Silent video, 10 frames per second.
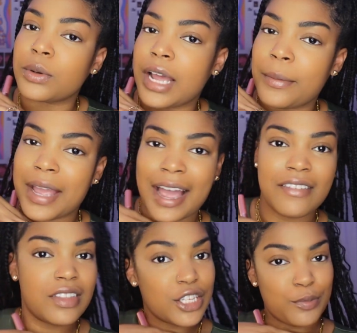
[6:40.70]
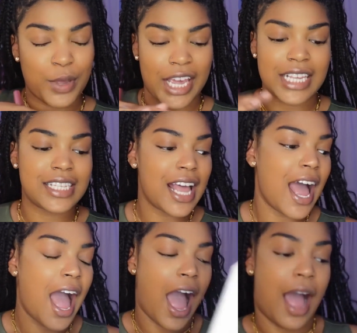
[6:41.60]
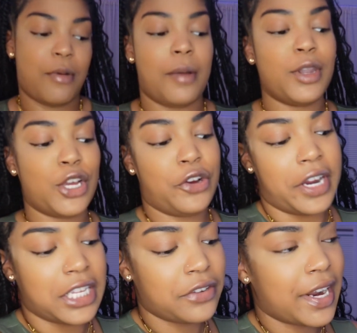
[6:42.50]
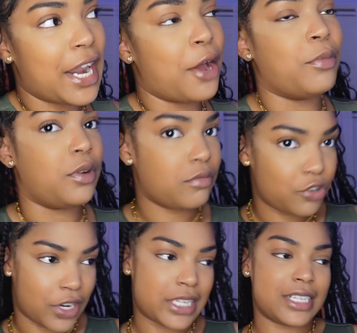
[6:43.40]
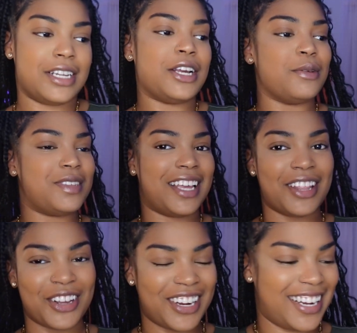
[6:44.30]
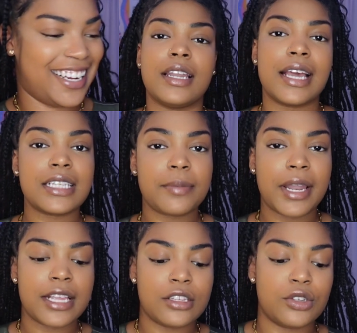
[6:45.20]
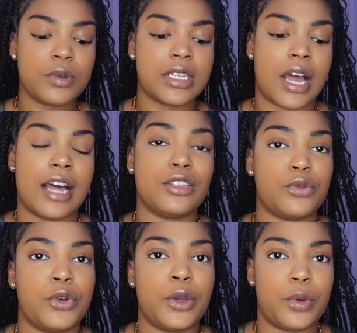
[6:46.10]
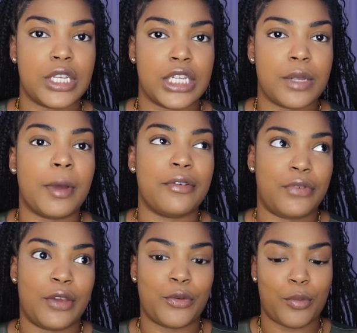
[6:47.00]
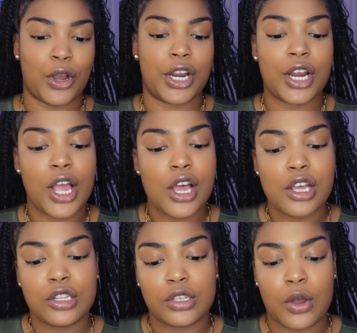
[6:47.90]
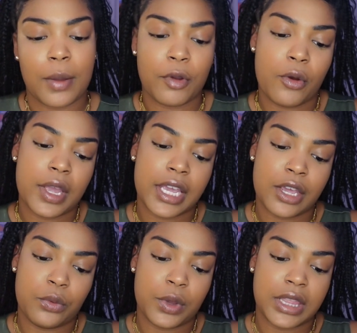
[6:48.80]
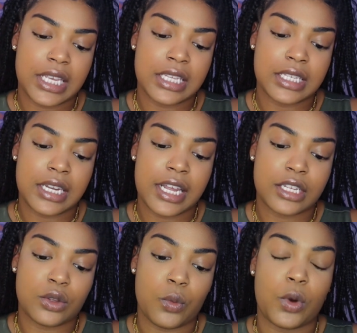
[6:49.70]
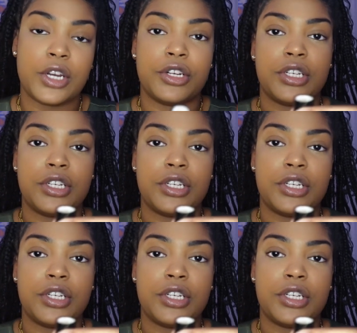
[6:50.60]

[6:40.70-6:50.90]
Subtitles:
now we have this base. I probably look crazy right now, but trust is gonna come together. Next step I like to do is contouring, which is my favorite part. So I'm going in with this NYX Wonder